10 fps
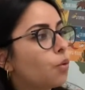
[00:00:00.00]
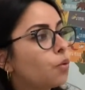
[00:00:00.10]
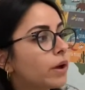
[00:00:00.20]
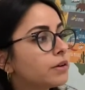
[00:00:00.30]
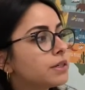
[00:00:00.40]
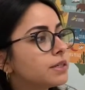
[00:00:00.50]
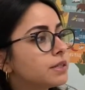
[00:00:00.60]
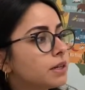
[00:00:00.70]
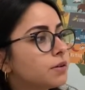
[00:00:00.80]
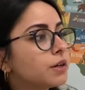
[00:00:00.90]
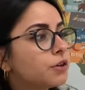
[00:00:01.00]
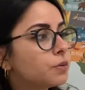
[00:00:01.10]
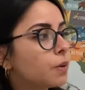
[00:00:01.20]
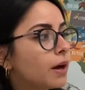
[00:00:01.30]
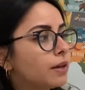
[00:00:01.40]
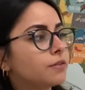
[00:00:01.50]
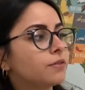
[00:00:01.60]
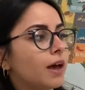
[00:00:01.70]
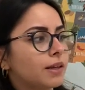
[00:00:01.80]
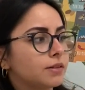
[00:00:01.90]
Where is Sarah, your wife?
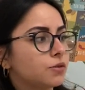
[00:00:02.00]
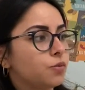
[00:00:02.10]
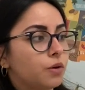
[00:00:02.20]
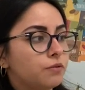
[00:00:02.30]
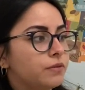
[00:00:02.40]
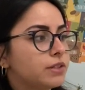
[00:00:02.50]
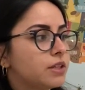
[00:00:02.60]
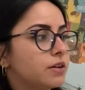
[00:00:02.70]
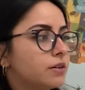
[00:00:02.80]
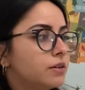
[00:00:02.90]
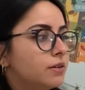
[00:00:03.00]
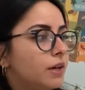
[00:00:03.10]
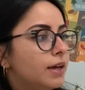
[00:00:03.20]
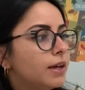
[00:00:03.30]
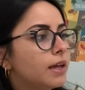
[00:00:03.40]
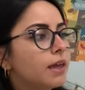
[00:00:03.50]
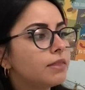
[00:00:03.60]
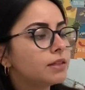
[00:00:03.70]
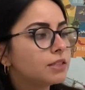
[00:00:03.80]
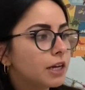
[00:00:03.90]
asked one visitor. In
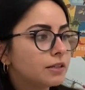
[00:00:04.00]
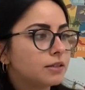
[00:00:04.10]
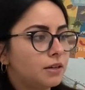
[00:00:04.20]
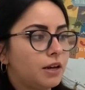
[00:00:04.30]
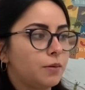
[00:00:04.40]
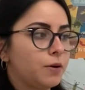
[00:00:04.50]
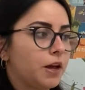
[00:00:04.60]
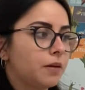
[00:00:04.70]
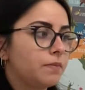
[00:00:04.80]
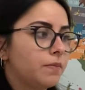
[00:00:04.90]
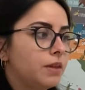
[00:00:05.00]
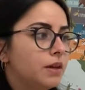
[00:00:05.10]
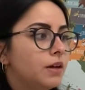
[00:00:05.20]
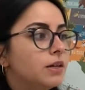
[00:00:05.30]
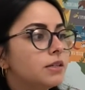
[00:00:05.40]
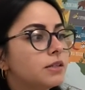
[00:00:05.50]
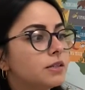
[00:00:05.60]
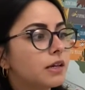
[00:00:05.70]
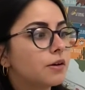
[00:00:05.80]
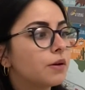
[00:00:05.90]
the tent, said Abraham.
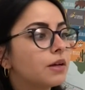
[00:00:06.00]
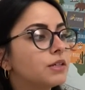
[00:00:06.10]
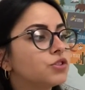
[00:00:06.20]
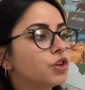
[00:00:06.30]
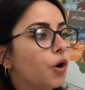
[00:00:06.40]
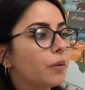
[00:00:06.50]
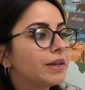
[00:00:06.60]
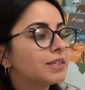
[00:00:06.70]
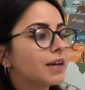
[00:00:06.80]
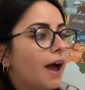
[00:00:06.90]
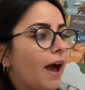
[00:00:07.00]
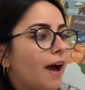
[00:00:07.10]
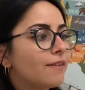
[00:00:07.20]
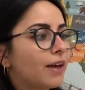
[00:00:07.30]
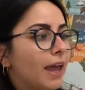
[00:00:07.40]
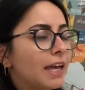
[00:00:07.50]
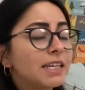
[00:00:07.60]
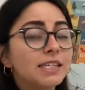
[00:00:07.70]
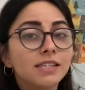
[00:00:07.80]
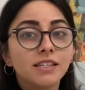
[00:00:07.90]
Sarah is going to have a
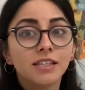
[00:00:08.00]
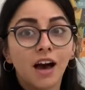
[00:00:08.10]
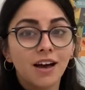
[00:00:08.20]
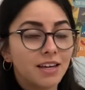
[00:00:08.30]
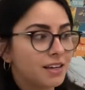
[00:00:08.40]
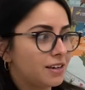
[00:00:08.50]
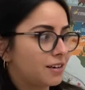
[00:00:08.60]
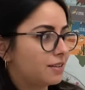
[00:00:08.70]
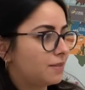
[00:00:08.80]
son,